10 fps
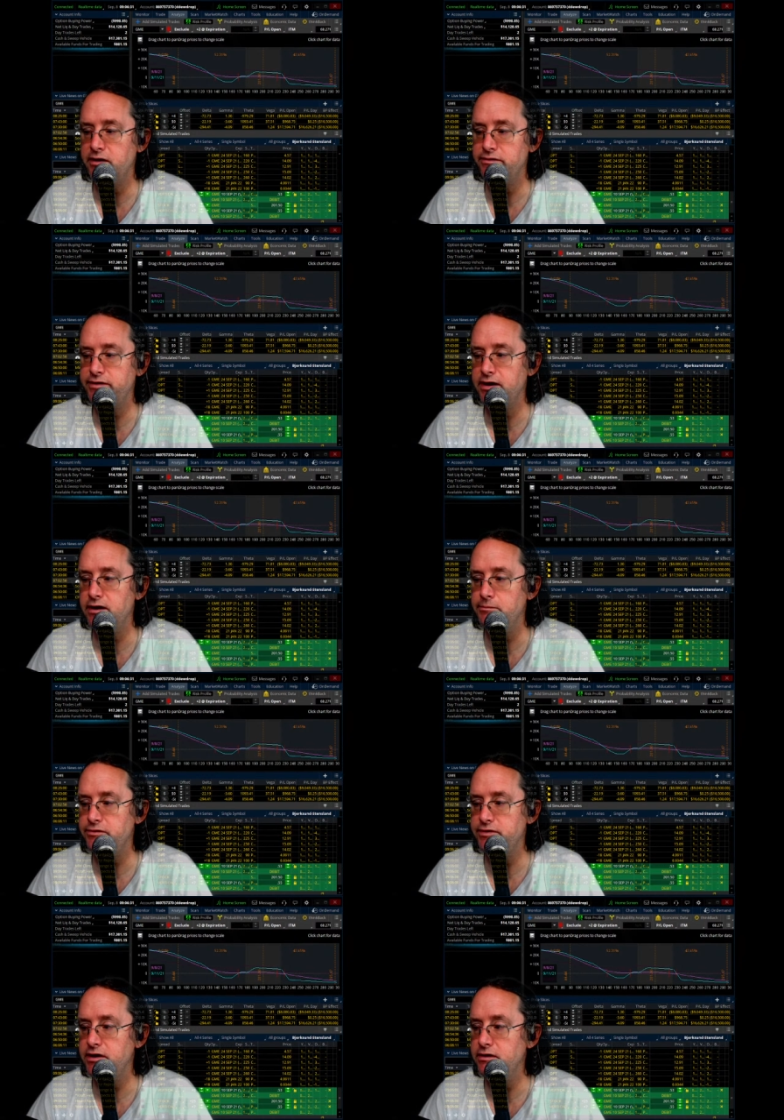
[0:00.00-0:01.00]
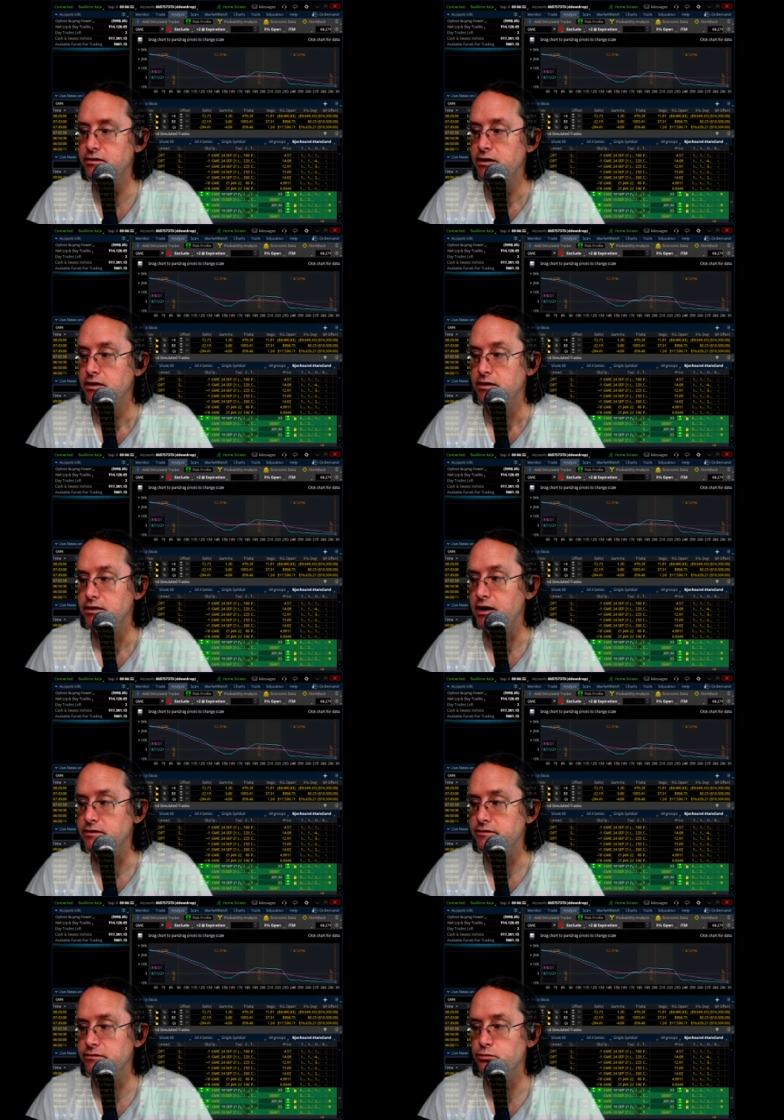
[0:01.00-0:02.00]
stand up and say, yeah,
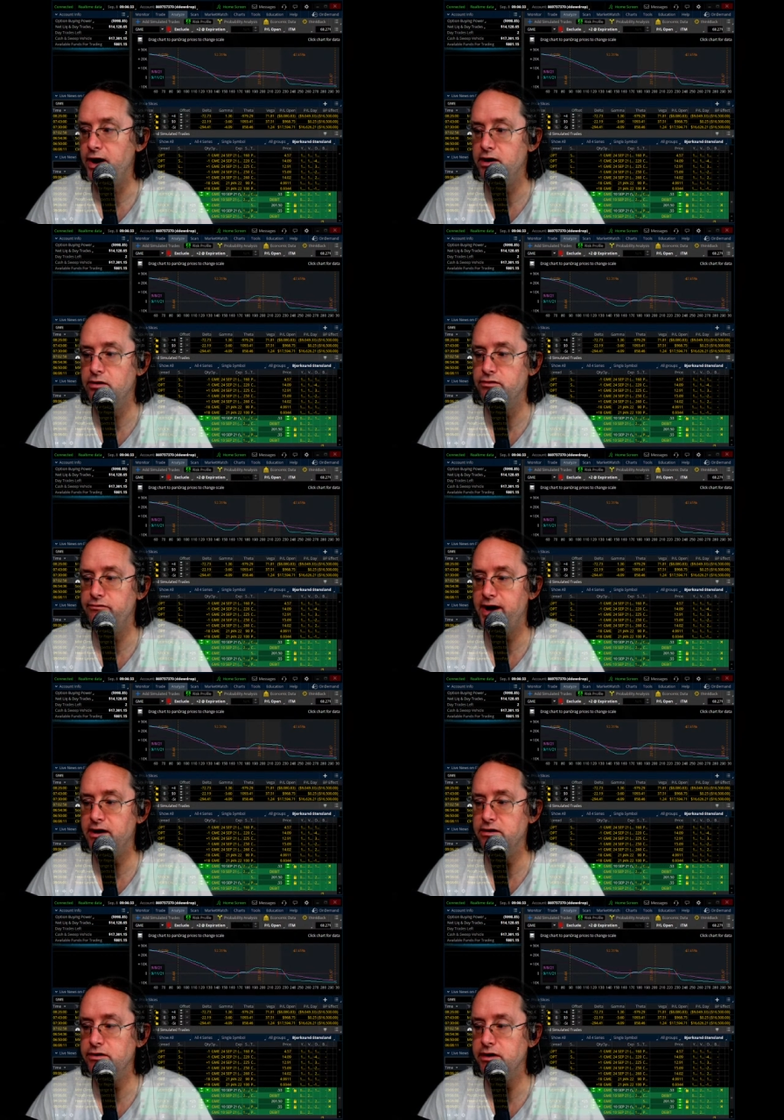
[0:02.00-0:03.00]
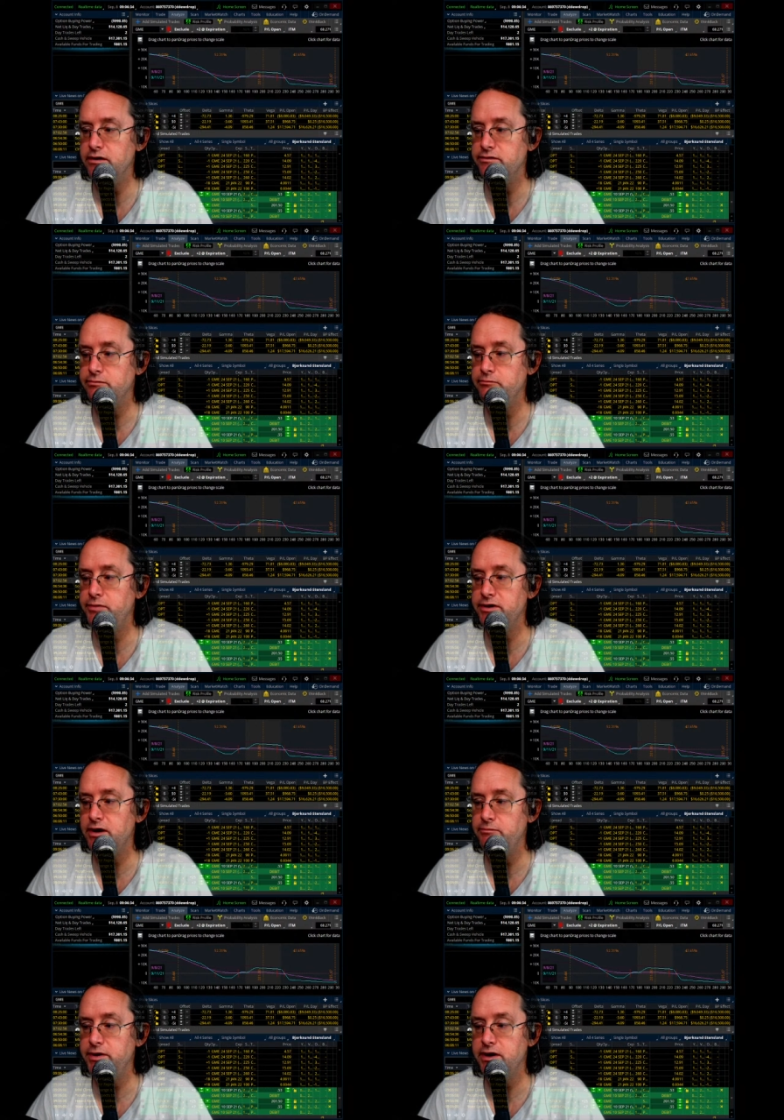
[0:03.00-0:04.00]
this is way overvalued. It's bid
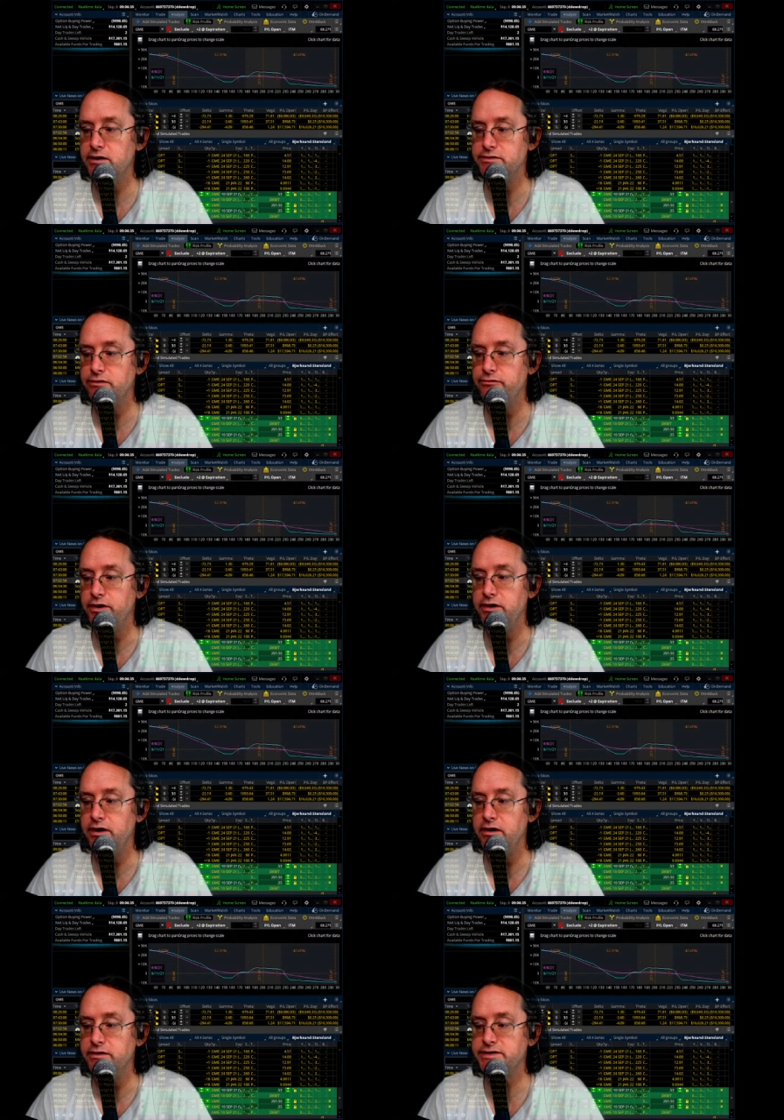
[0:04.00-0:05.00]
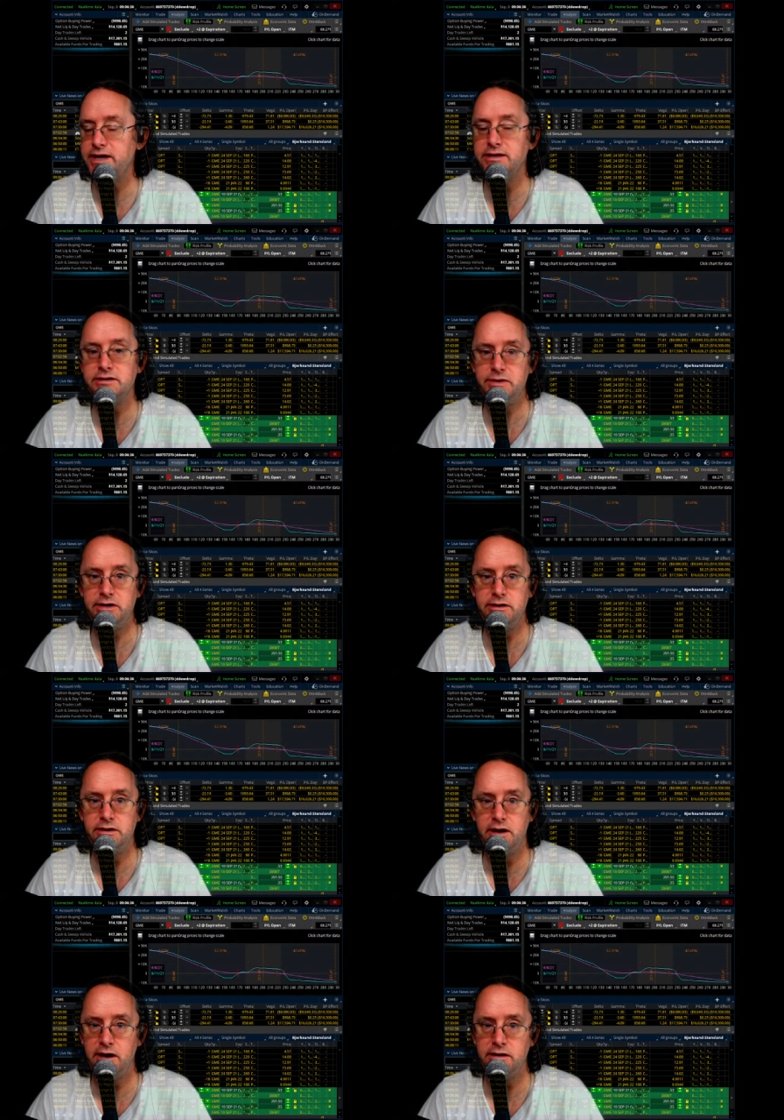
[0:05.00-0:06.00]
up because of sentiment
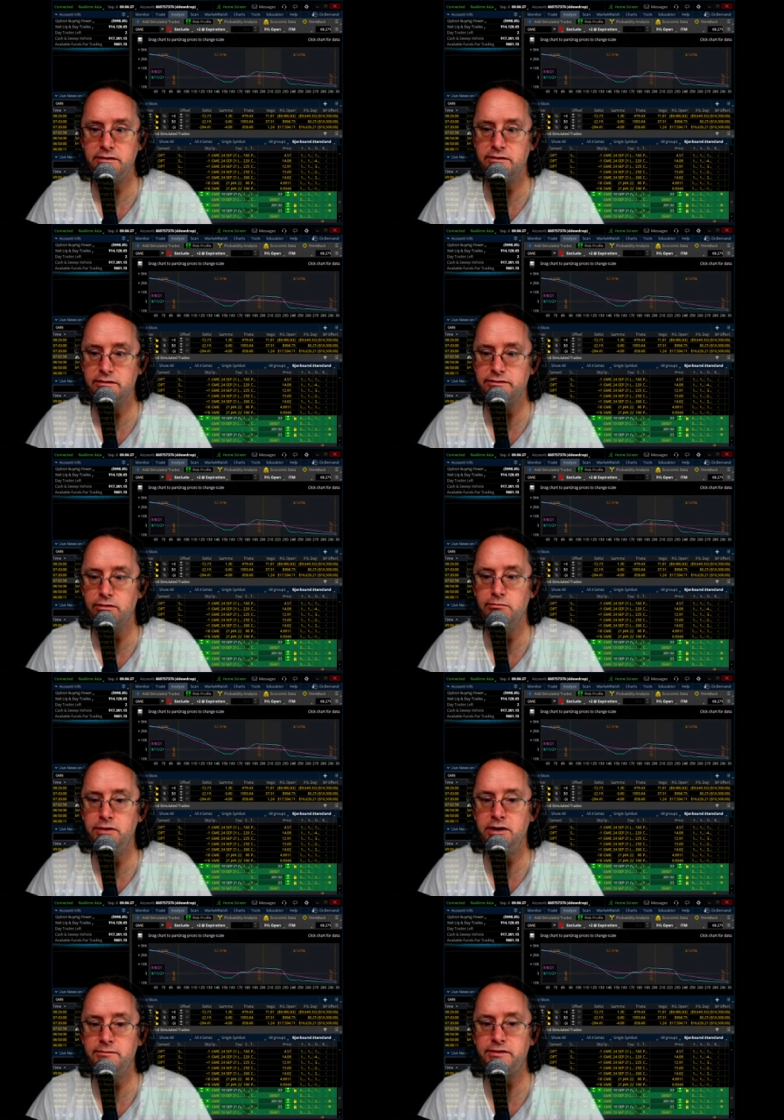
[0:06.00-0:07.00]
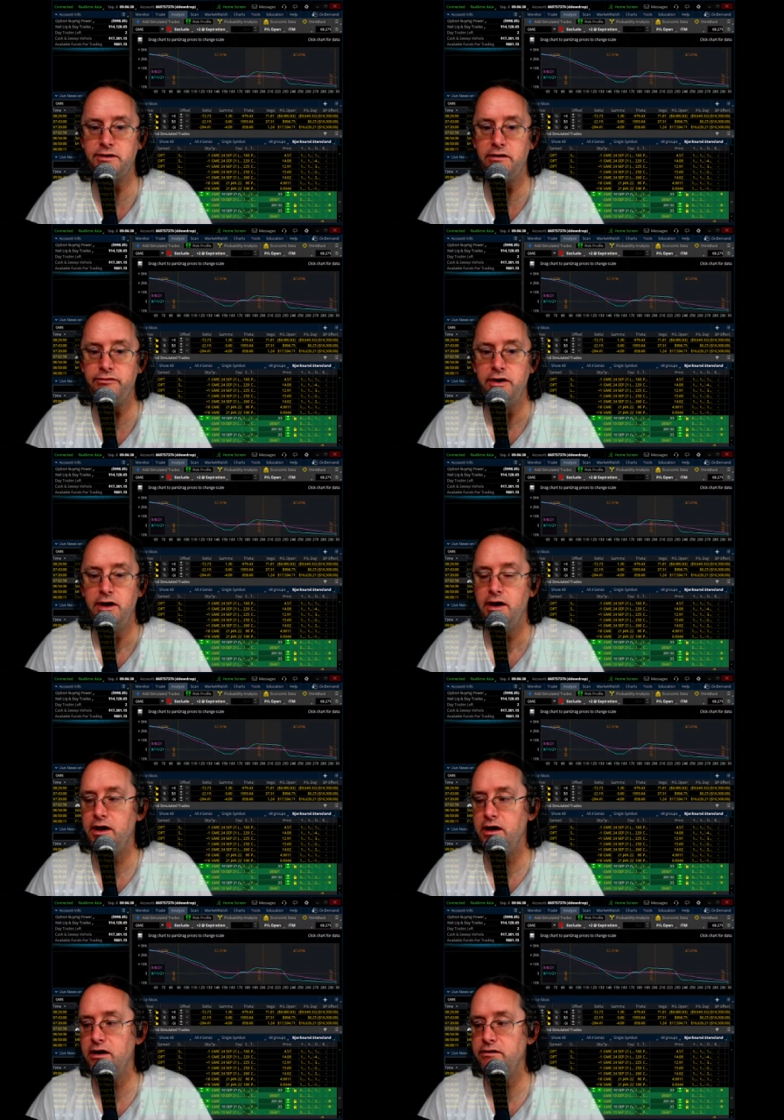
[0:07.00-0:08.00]
and this whole meme stuff.
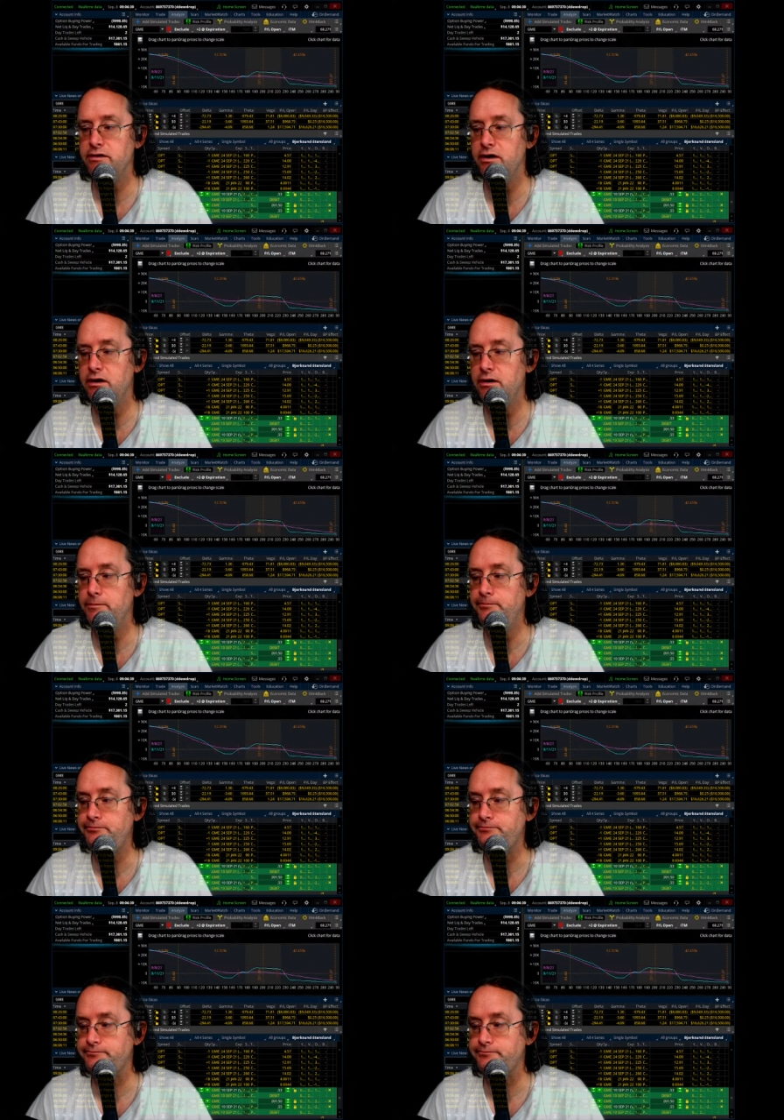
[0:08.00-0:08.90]
And I